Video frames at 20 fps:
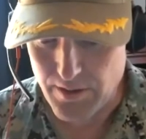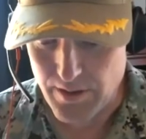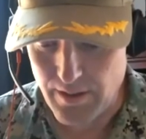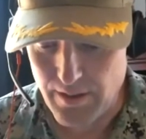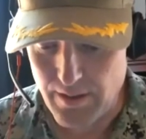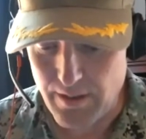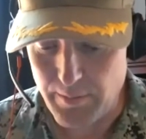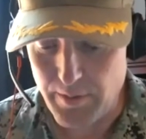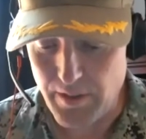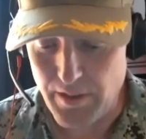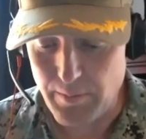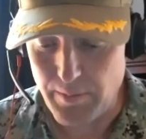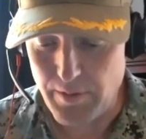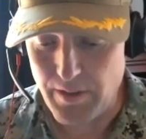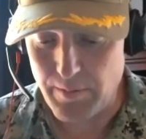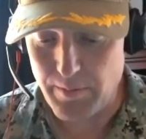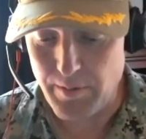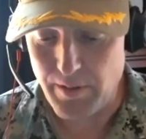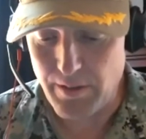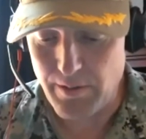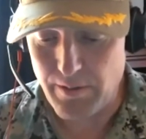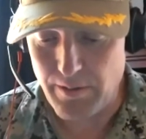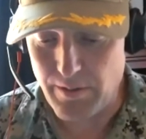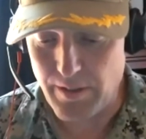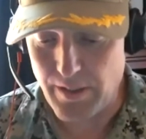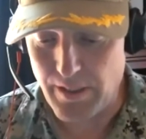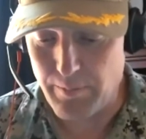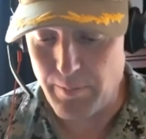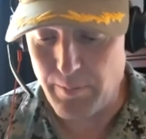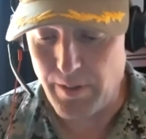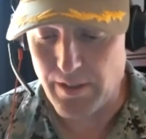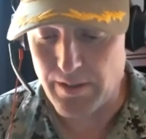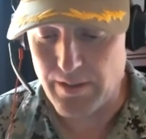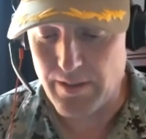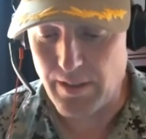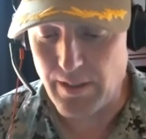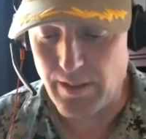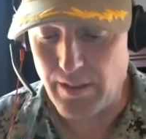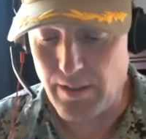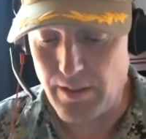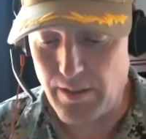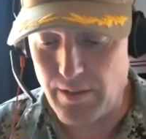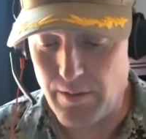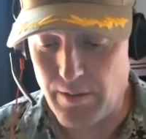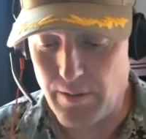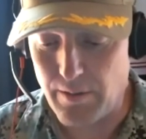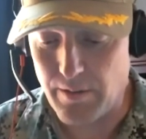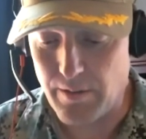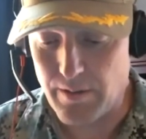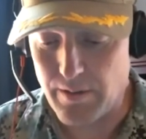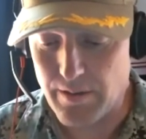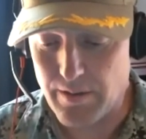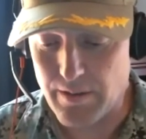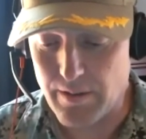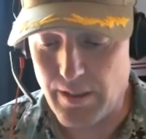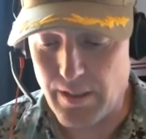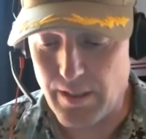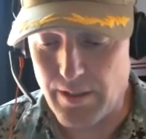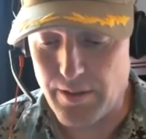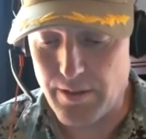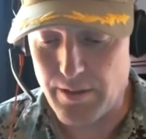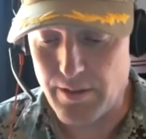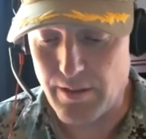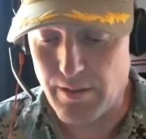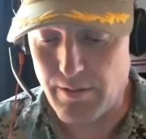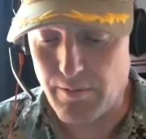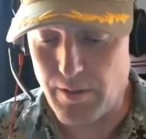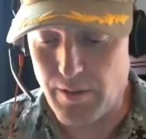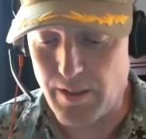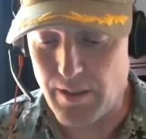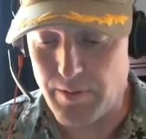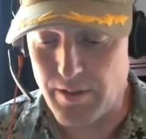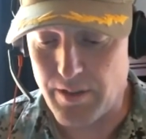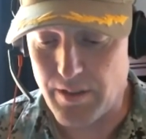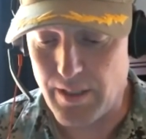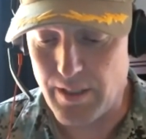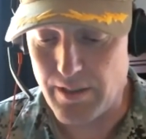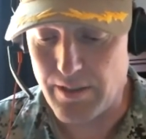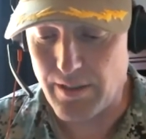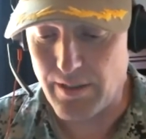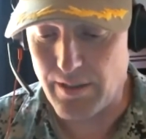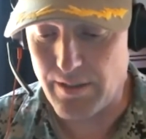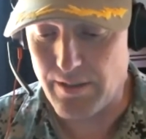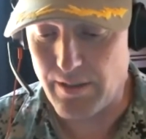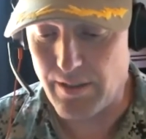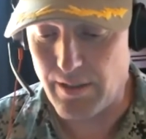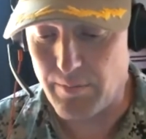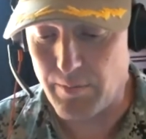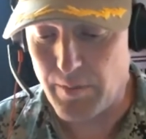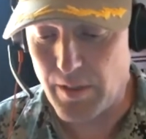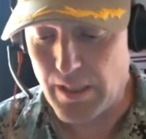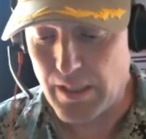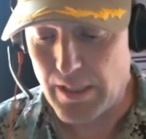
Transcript: www.nps.edu/web/NSAM